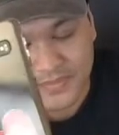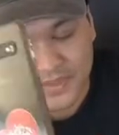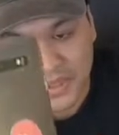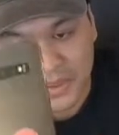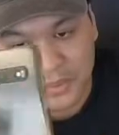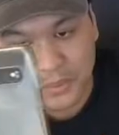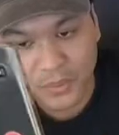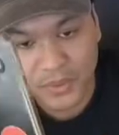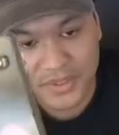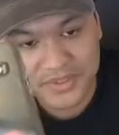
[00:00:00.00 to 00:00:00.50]

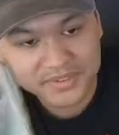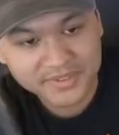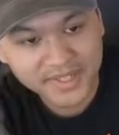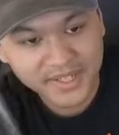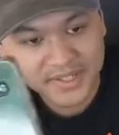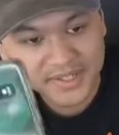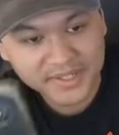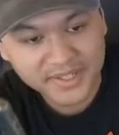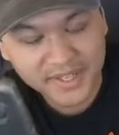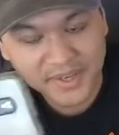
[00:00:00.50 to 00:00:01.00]
One
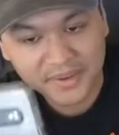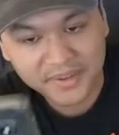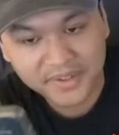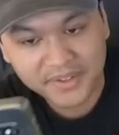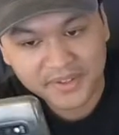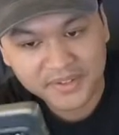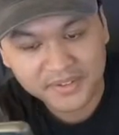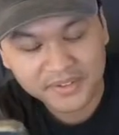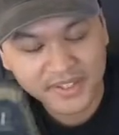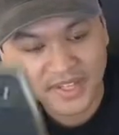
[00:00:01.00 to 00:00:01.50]
data
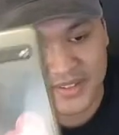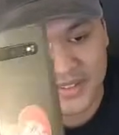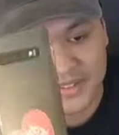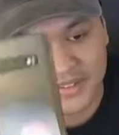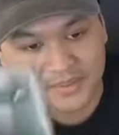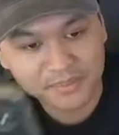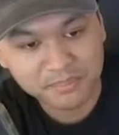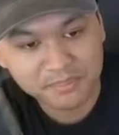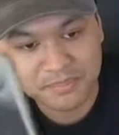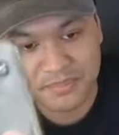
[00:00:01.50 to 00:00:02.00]
carrier. That's
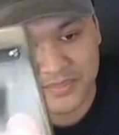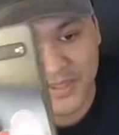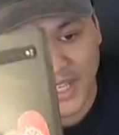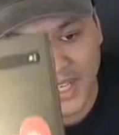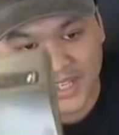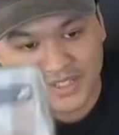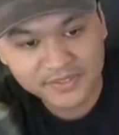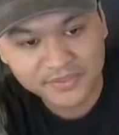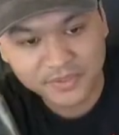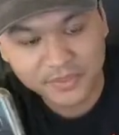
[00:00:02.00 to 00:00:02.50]
the
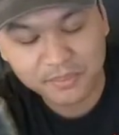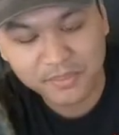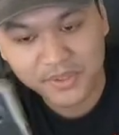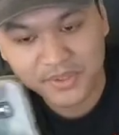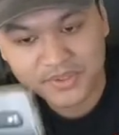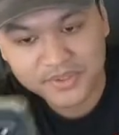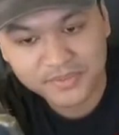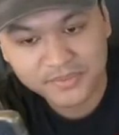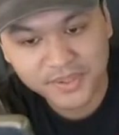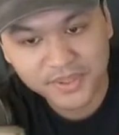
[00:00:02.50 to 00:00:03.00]
case for
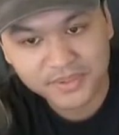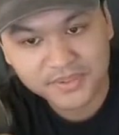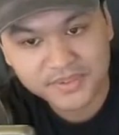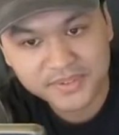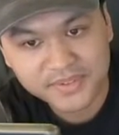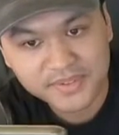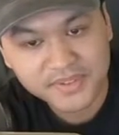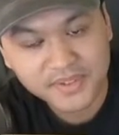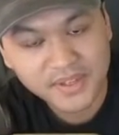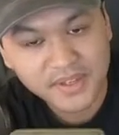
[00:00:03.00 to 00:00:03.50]
most
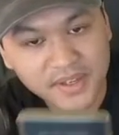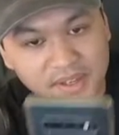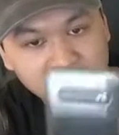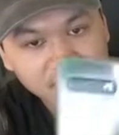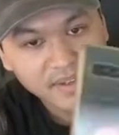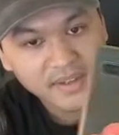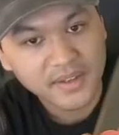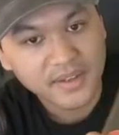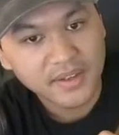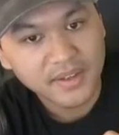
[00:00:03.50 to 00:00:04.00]
phones.
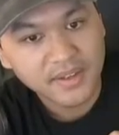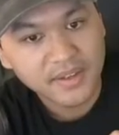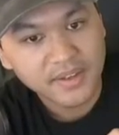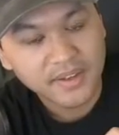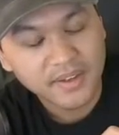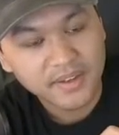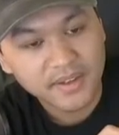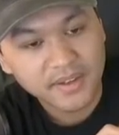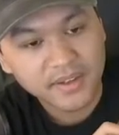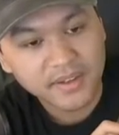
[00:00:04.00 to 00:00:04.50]

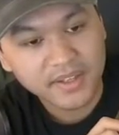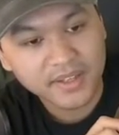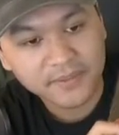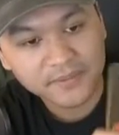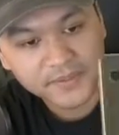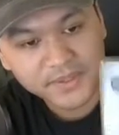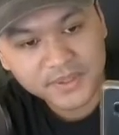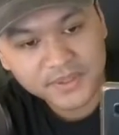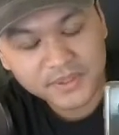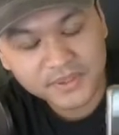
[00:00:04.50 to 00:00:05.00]

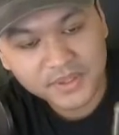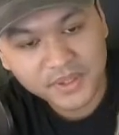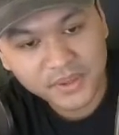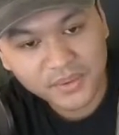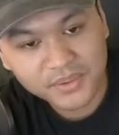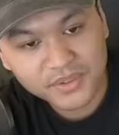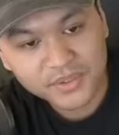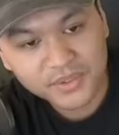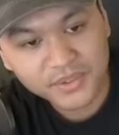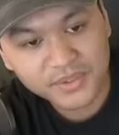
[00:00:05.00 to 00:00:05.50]
If you go
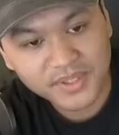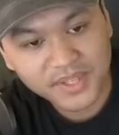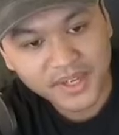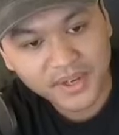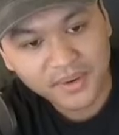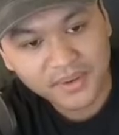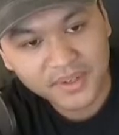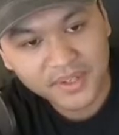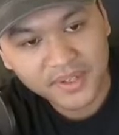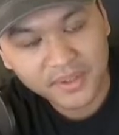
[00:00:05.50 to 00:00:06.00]
into an
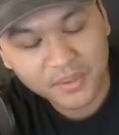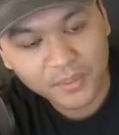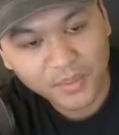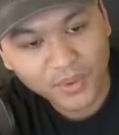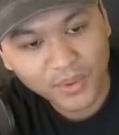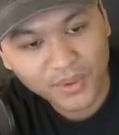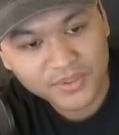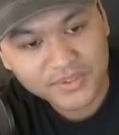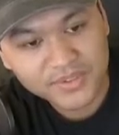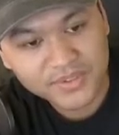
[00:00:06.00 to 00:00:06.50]
area
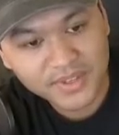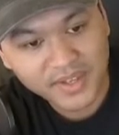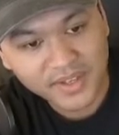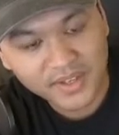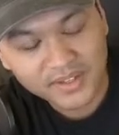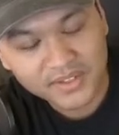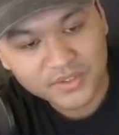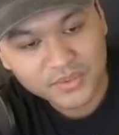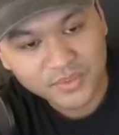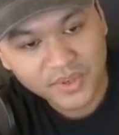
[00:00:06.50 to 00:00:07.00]
where it
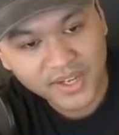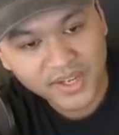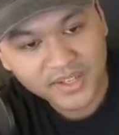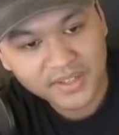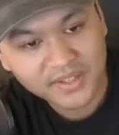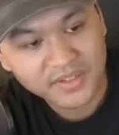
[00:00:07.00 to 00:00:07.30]
sucks, right?